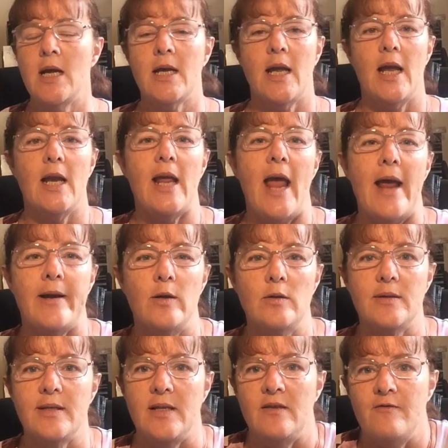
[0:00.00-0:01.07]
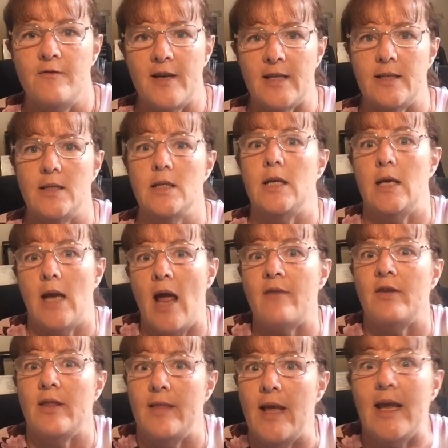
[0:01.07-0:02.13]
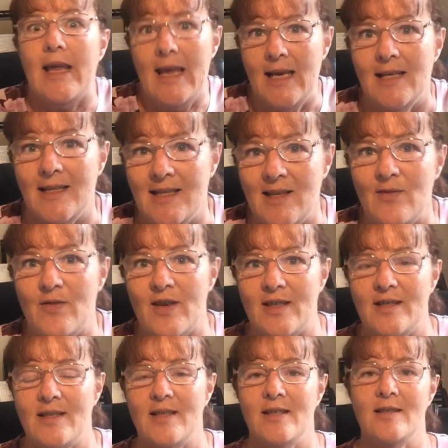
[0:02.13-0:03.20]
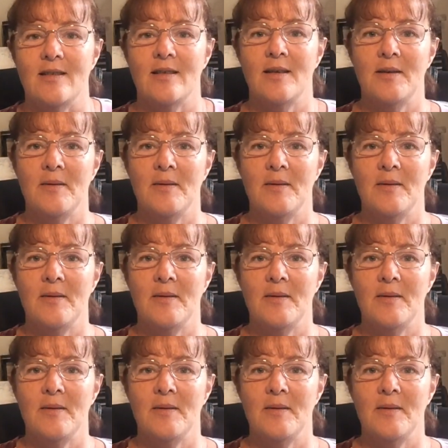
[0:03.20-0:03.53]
Get adults invested in having their kids invested.